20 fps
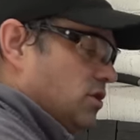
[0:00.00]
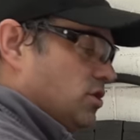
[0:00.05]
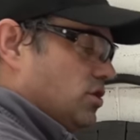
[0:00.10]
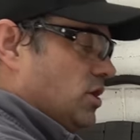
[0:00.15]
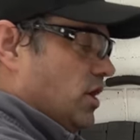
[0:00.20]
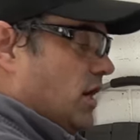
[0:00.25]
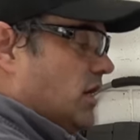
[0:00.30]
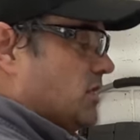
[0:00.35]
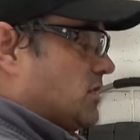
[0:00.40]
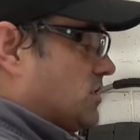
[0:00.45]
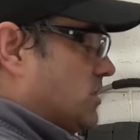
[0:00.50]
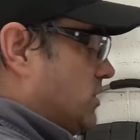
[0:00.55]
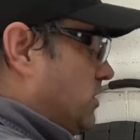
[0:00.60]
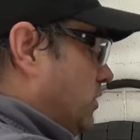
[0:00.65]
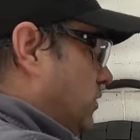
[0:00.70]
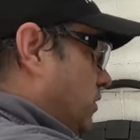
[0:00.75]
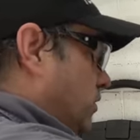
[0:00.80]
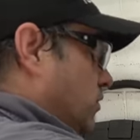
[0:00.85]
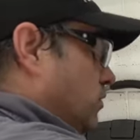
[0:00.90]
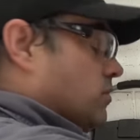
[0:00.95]
just
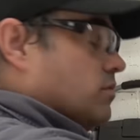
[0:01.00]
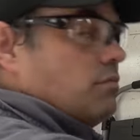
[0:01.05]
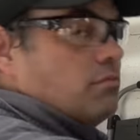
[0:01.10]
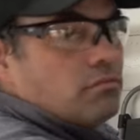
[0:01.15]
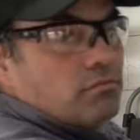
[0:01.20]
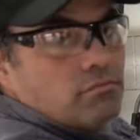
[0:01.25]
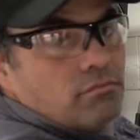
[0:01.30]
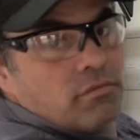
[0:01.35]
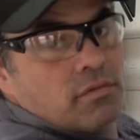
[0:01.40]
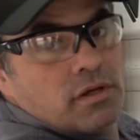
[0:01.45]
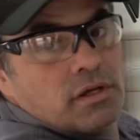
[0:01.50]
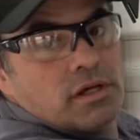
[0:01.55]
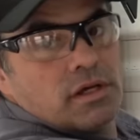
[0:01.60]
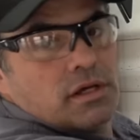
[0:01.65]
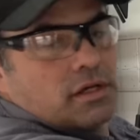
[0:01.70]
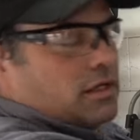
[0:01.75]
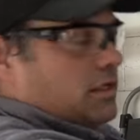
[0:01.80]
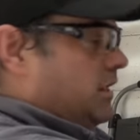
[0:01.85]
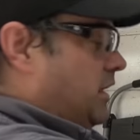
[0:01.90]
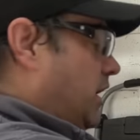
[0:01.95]
to,
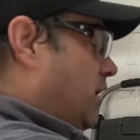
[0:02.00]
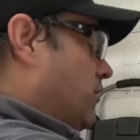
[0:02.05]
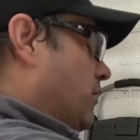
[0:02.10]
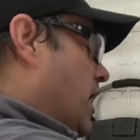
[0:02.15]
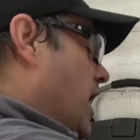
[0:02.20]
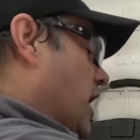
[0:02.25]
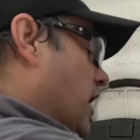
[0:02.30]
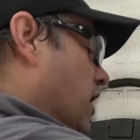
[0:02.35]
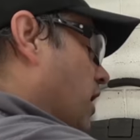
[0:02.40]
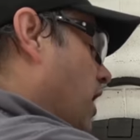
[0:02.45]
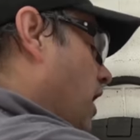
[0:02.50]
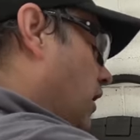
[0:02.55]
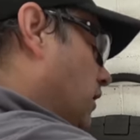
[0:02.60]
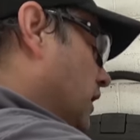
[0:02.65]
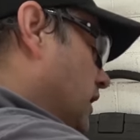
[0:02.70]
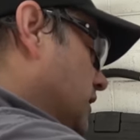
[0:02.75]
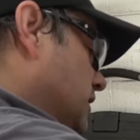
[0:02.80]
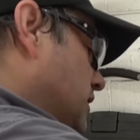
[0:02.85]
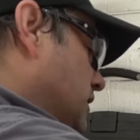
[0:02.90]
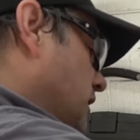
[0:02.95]
you know, not
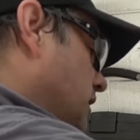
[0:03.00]
galled.